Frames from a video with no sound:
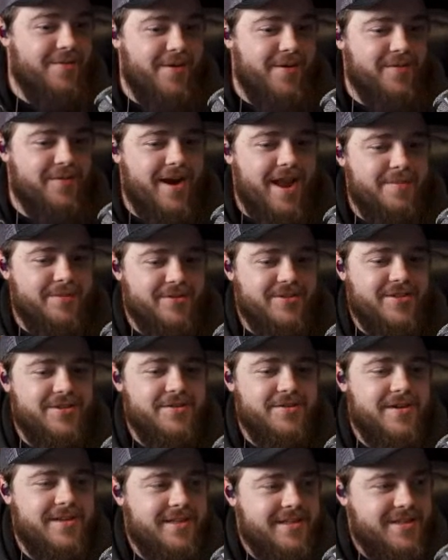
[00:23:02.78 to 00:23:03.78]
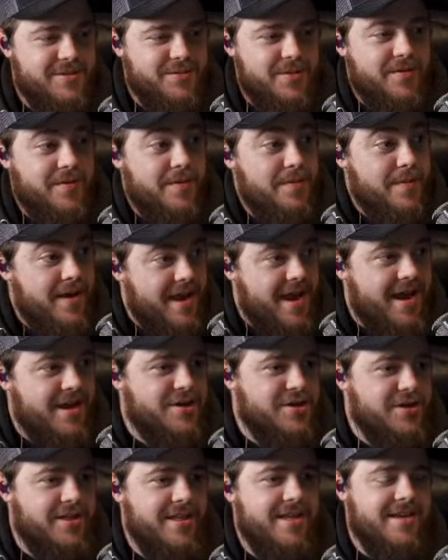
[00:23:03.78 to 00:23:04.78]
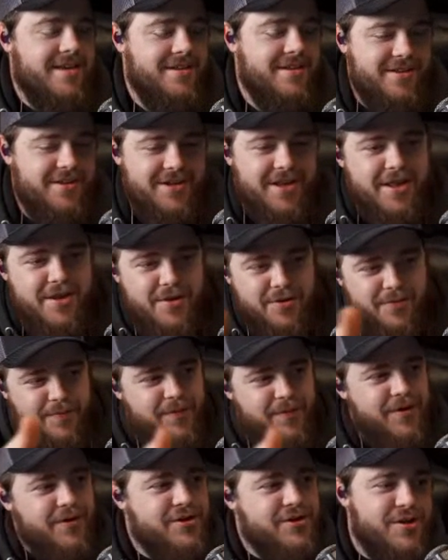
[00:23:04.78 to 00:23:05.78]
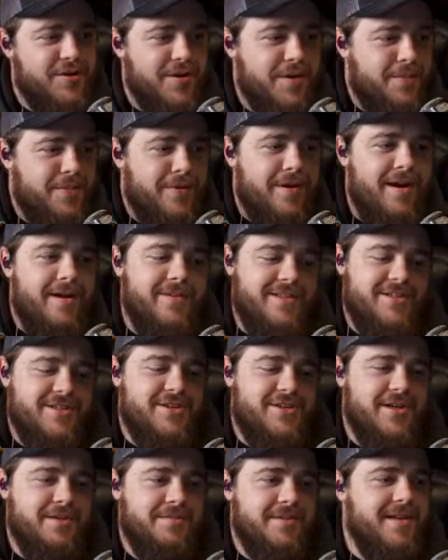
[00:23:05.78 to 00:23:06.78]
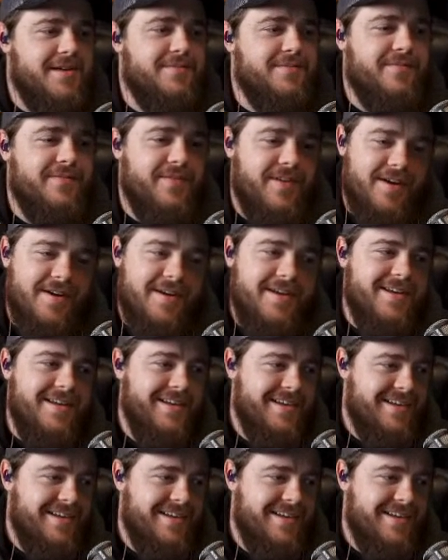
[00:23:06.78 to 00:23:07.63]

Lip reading: we were able to. And this week we may actually look at you're showing promise, Jeremy. I'm very